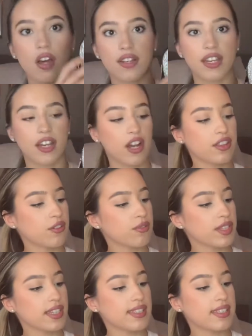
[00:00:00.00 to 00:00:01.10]
here and they're
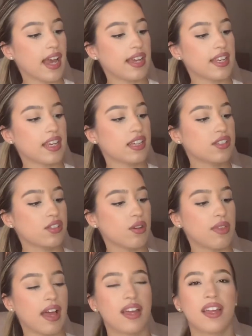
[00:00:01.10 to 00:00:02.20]
really tiny so
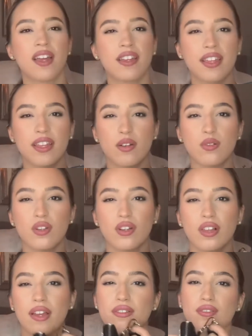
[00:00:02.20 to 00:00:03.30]
that they don't look
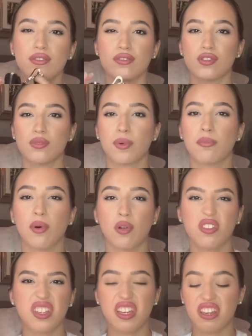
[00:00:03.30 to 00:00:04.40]
like super
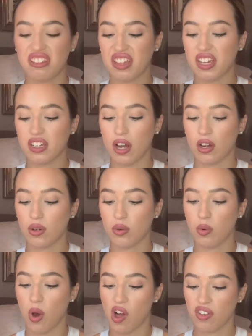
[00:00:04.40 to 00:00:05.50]
bulky and like not good
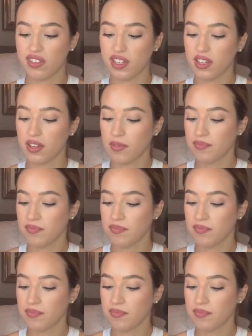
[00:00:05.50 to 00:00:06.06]
quality.